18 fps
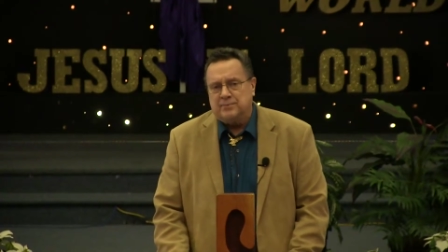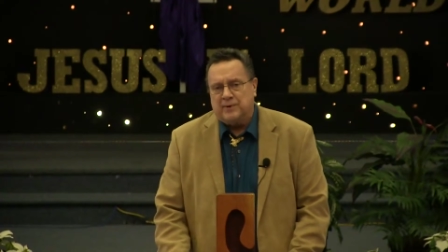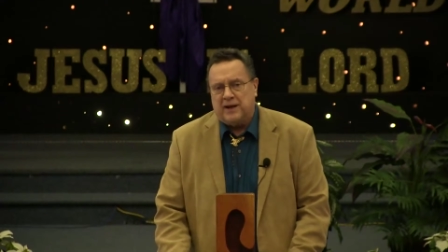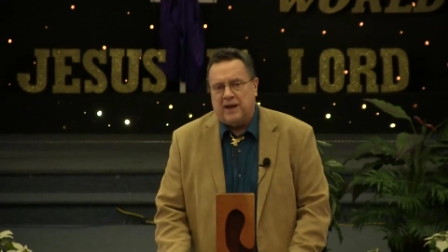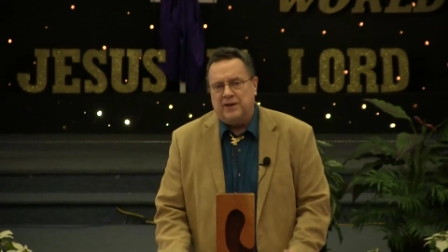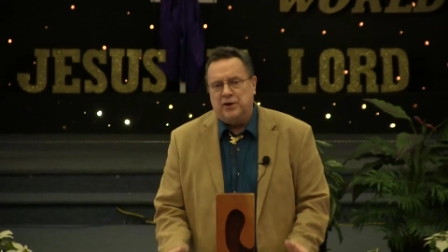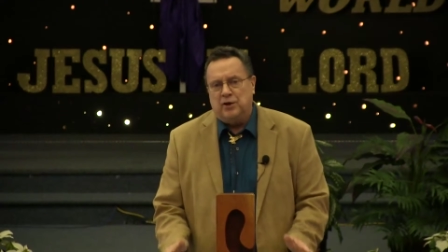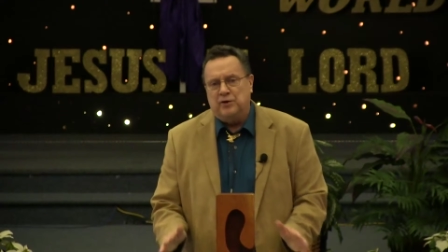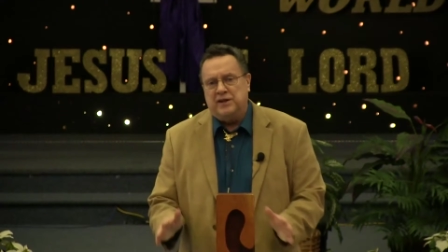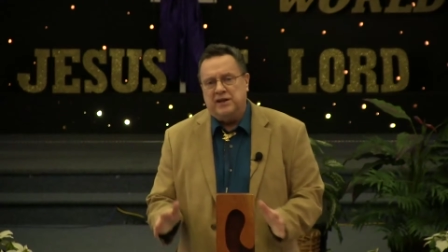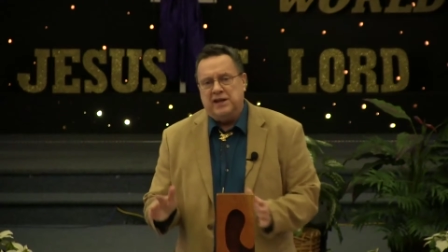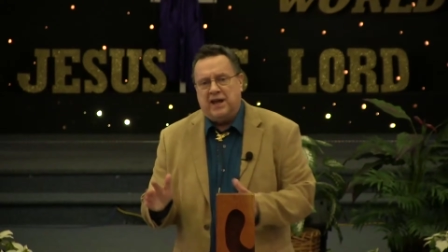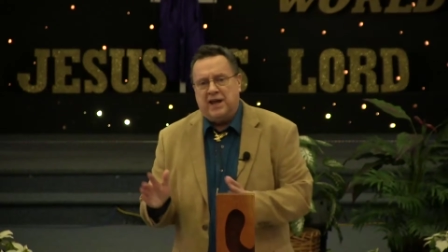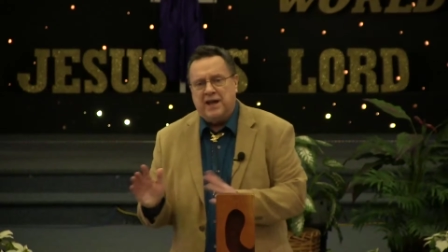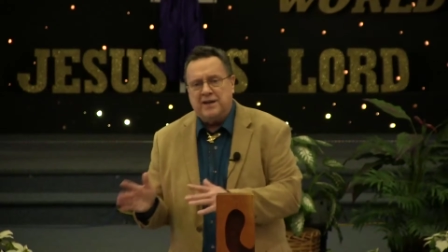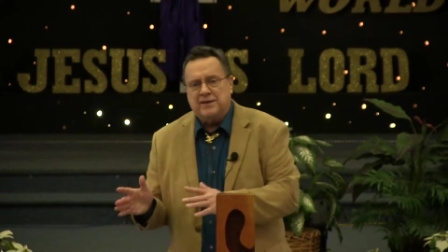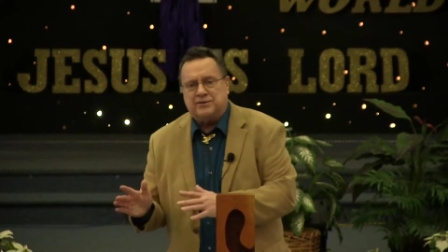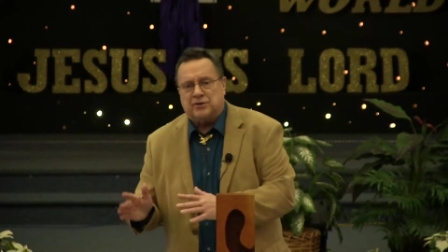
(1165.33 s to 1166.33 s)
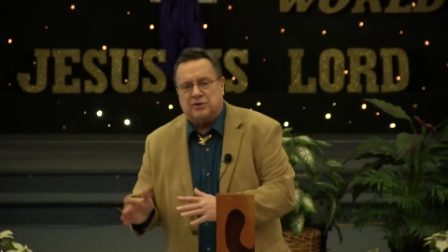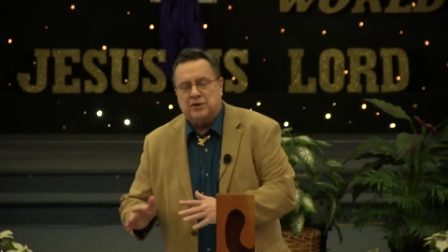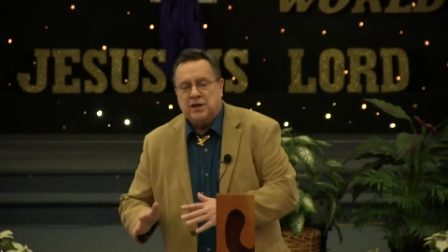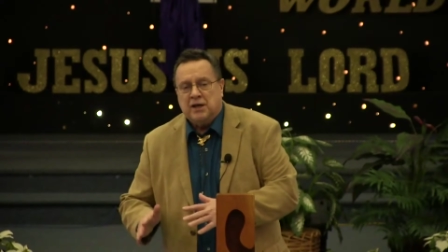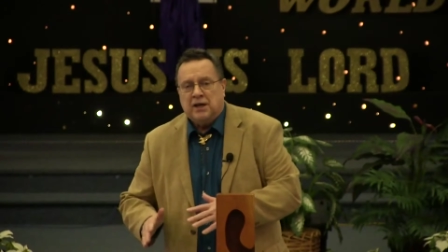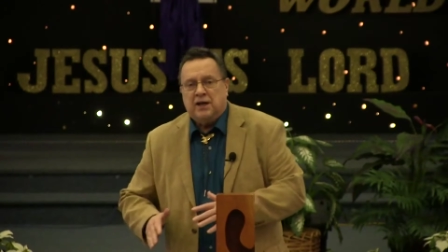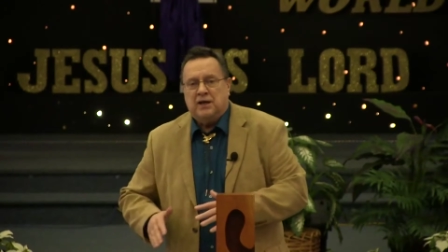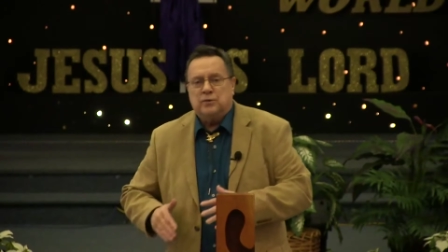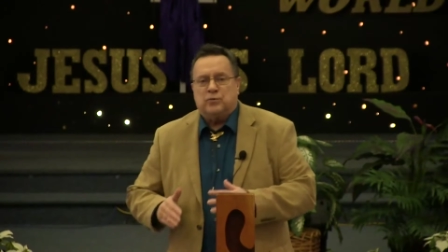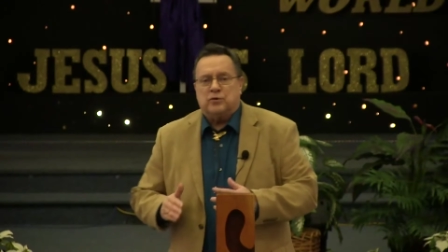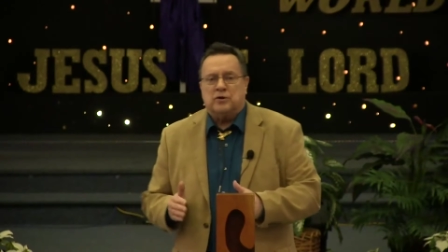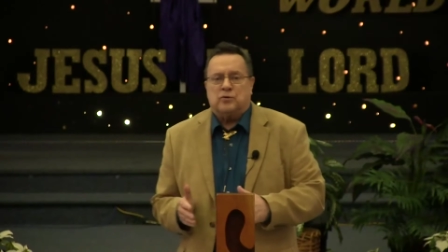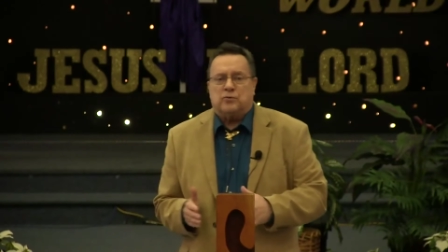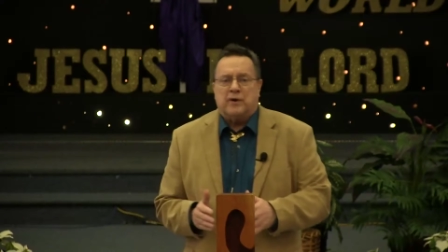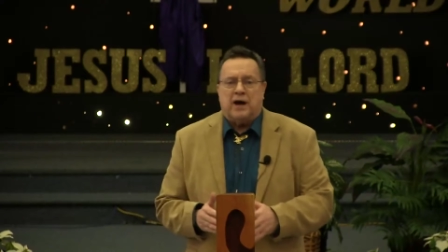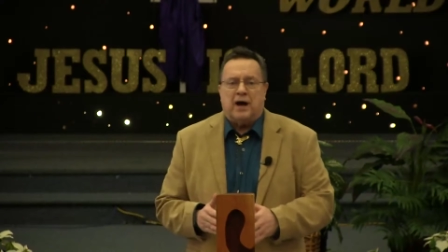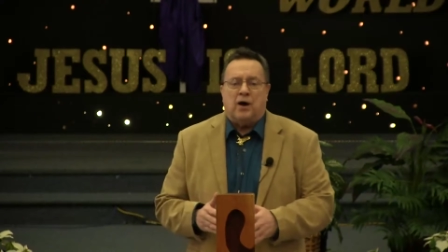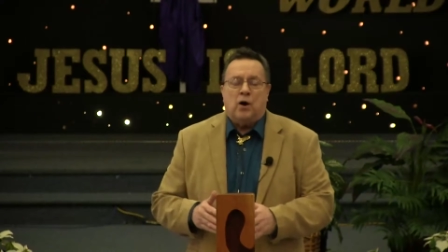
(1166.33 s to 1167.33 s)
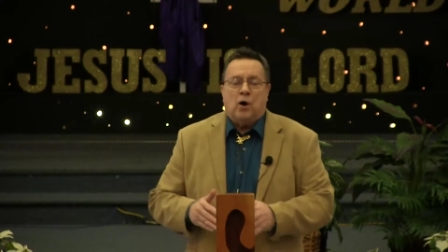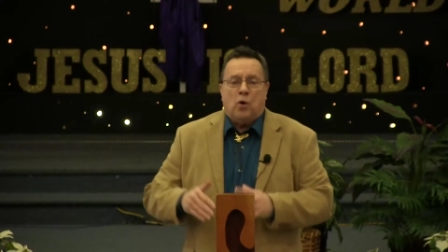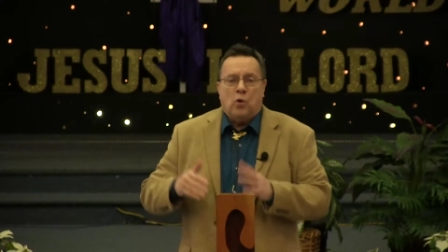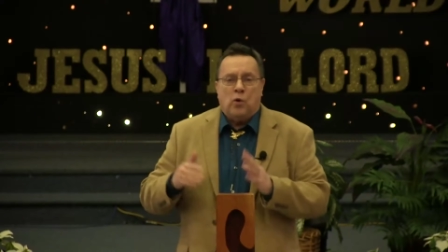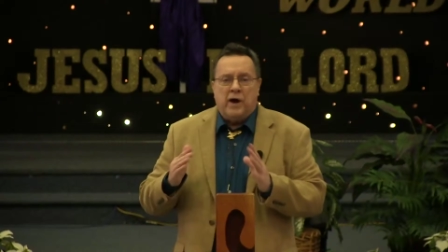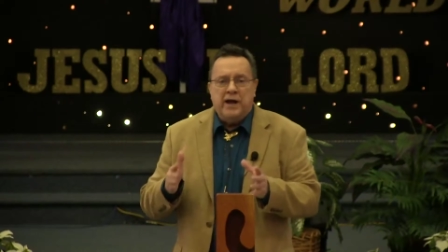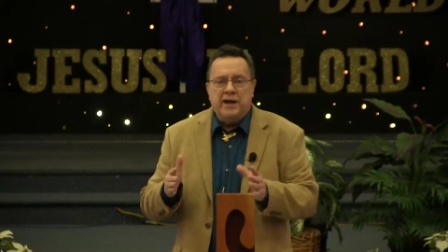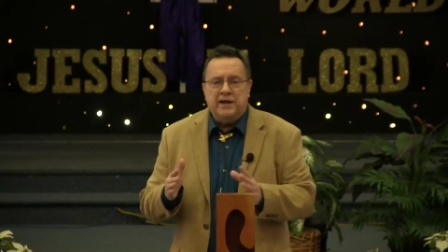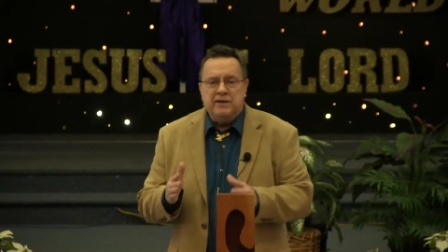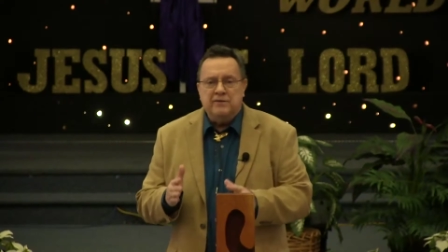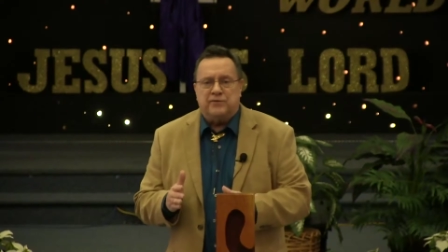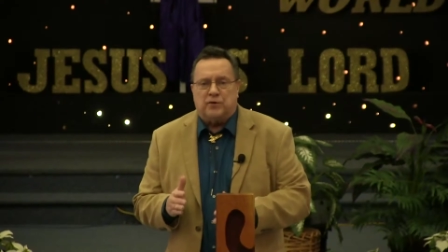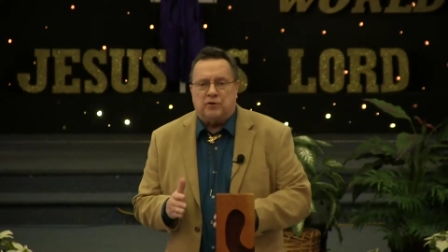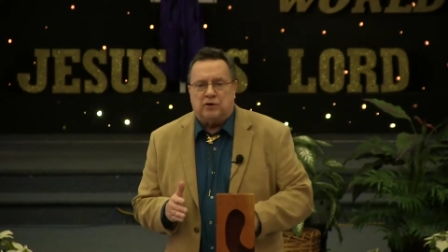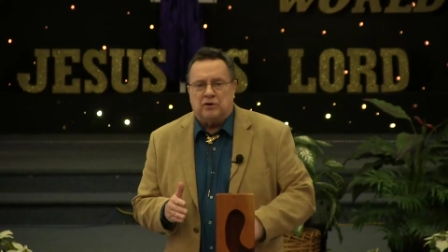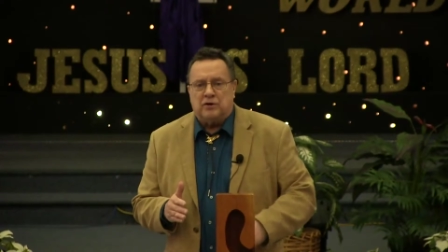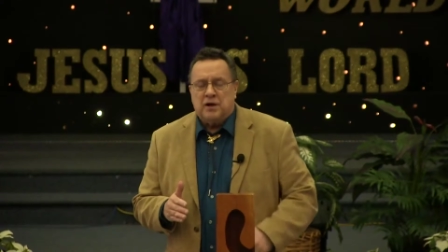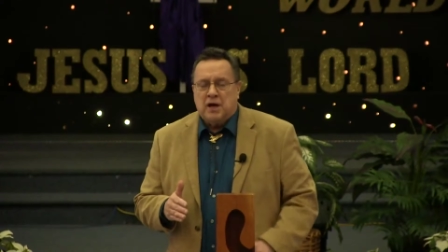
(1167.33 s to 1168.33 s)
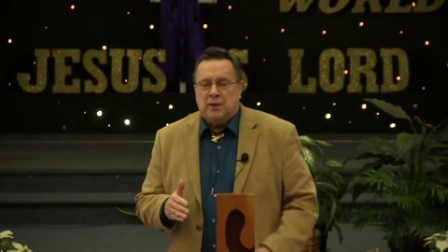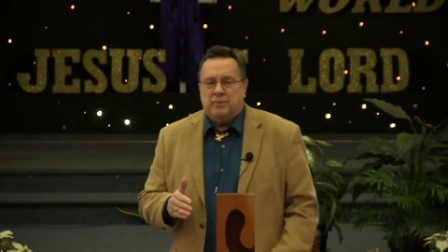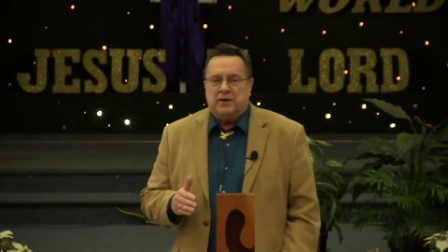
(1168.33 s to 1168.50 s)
but I know the answer is worthwhile waiting for